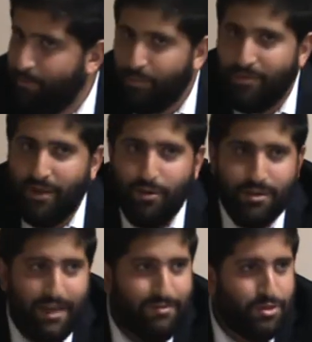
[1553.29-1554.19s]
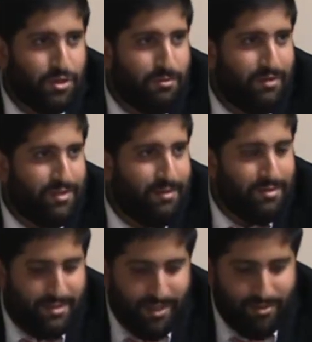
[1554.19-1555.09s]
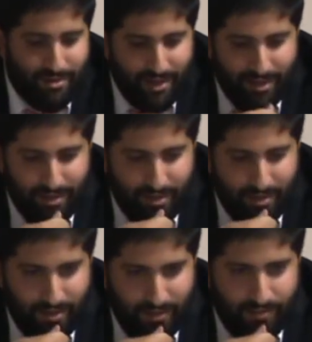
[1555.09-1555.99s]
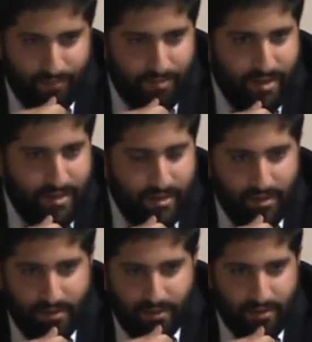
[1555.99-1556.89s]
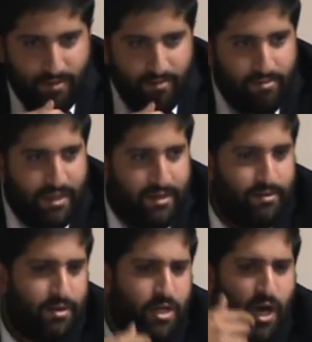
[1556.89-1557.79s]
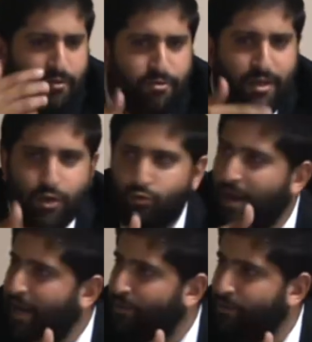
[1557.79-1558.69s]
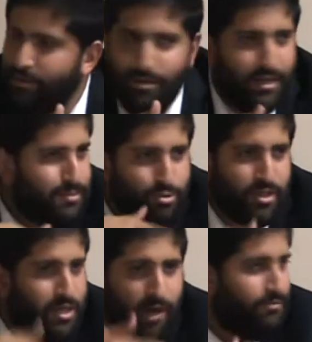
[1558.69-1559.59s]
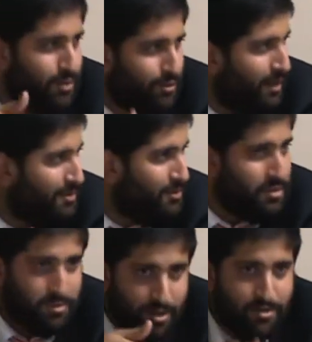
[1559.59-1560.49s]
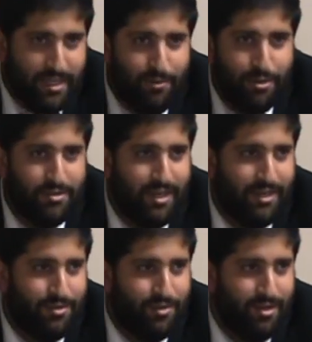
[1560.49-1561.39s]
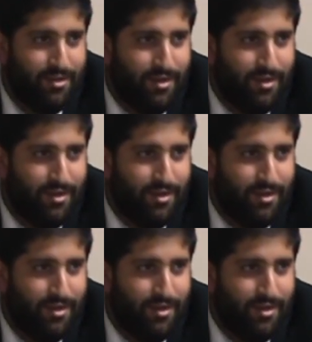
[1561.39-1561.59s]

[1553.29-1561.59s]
But if I only have a certain amount of time to study Torah, then then covering ground, you're not supposed to cover ground, but understand what you're studying in Torah.